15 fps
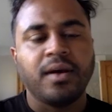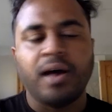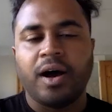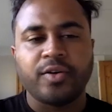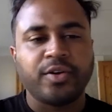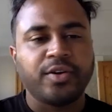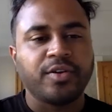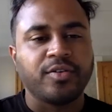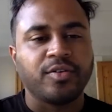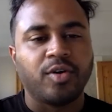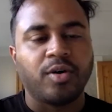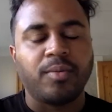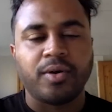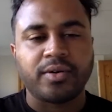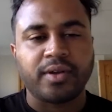How did you know
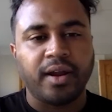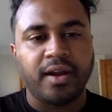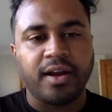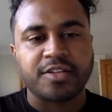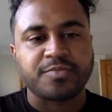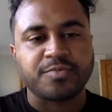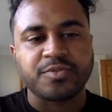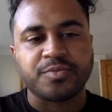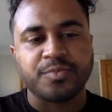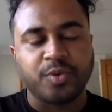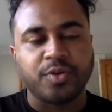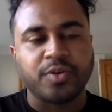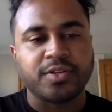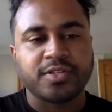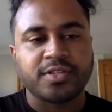about Erasmus
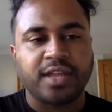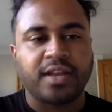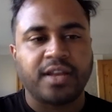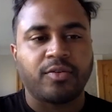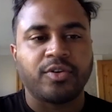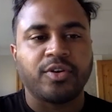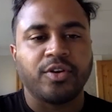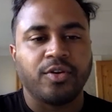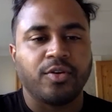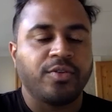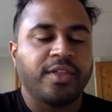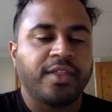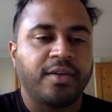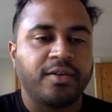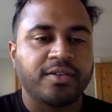Mundus, and how did you know
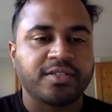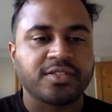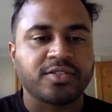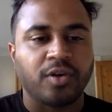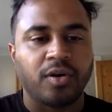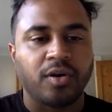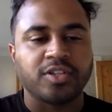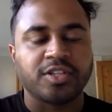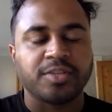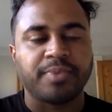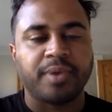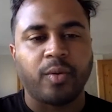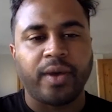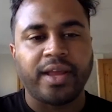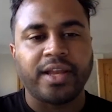that there was a scholarship
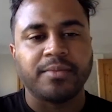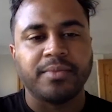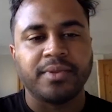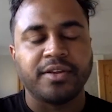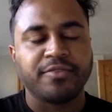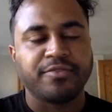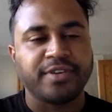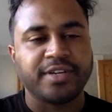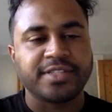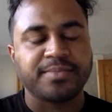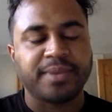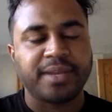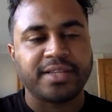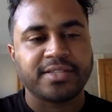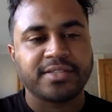available in first
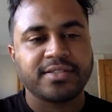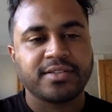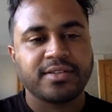place?